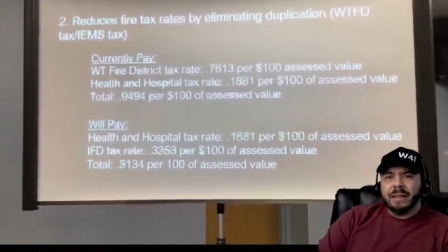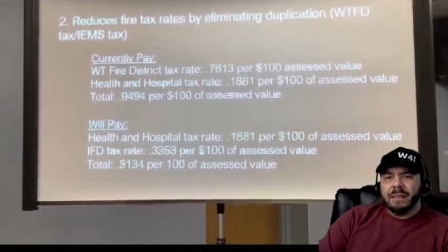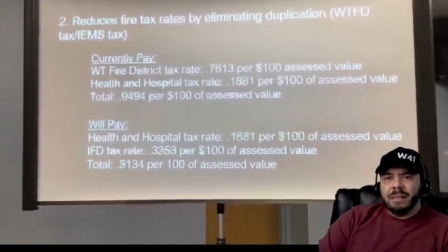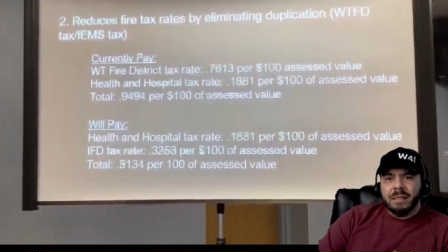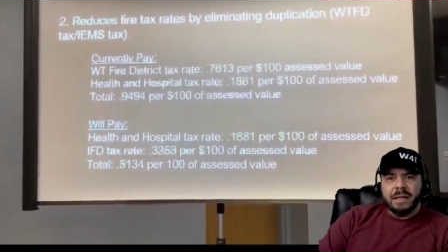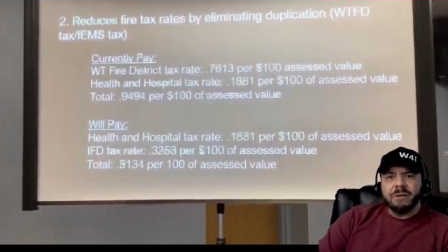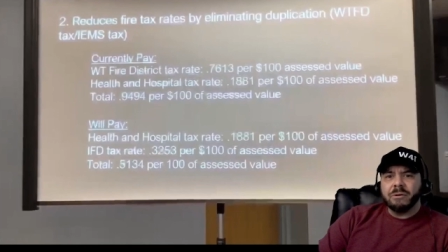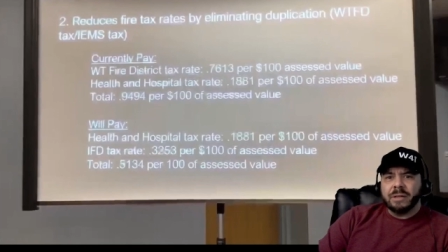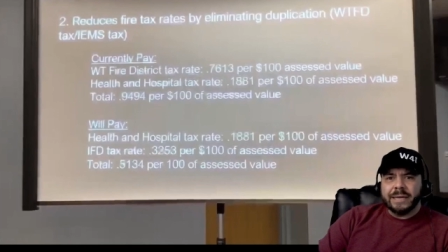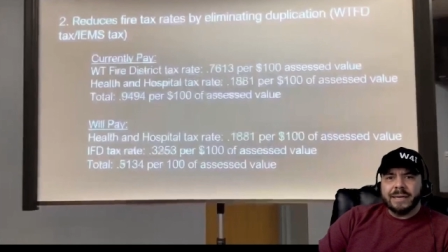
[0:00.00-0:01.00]

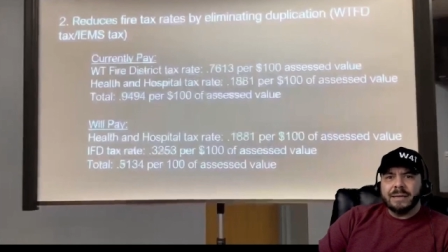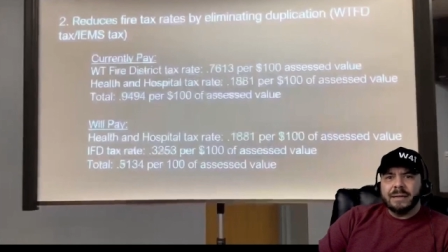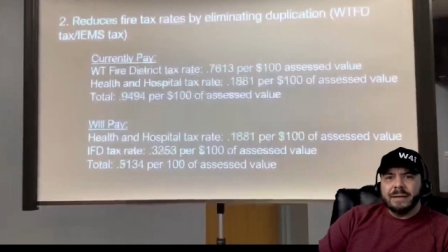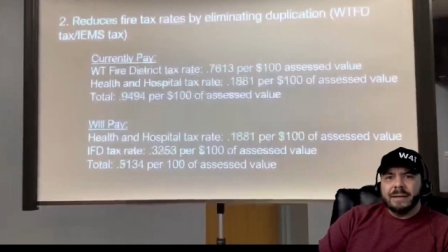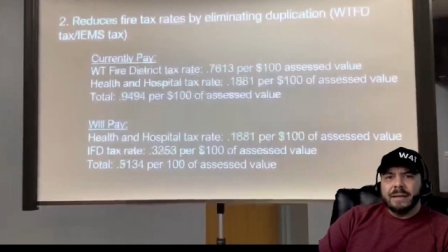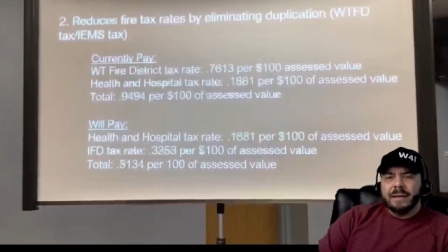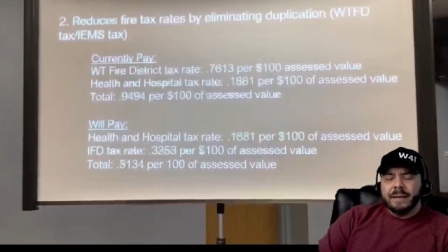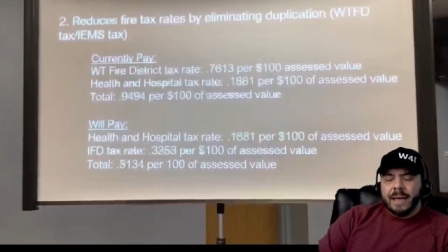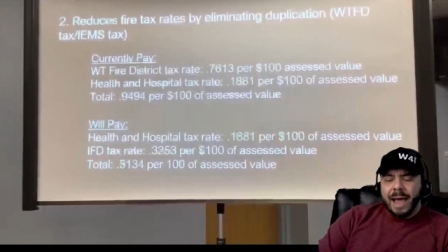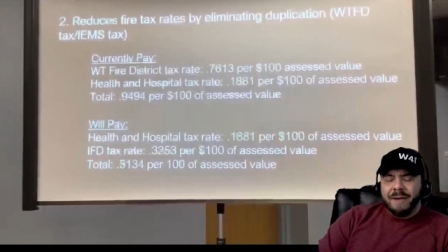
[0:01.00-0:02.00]
literally.
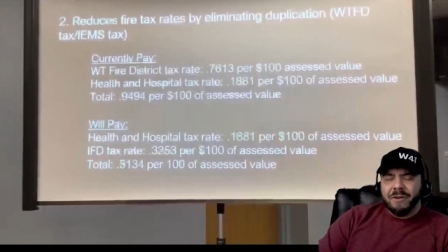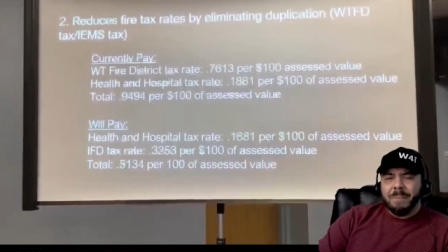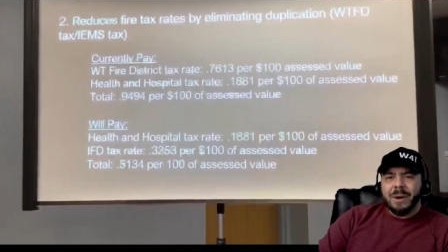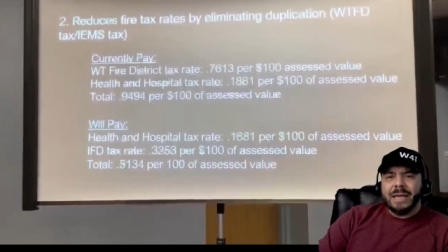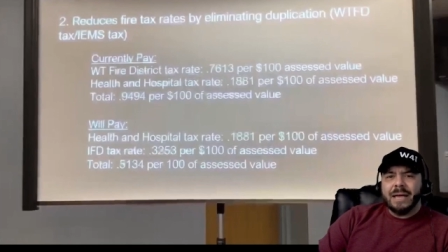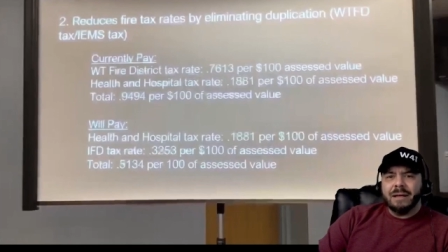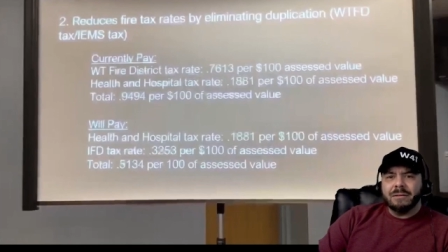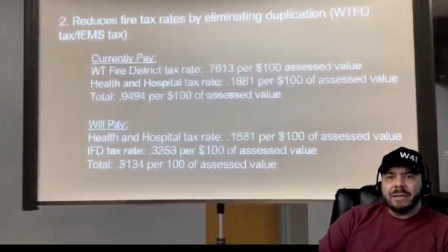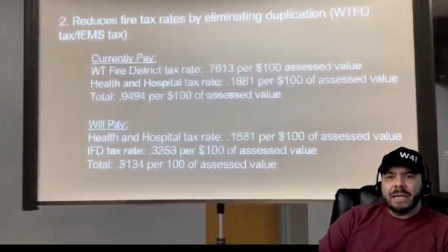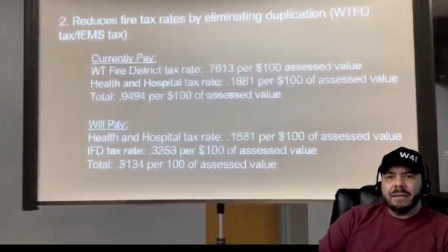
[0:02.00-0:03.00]
Everybody
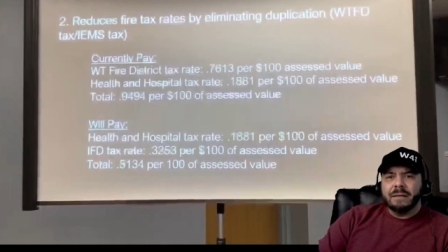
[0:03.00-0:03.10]
else.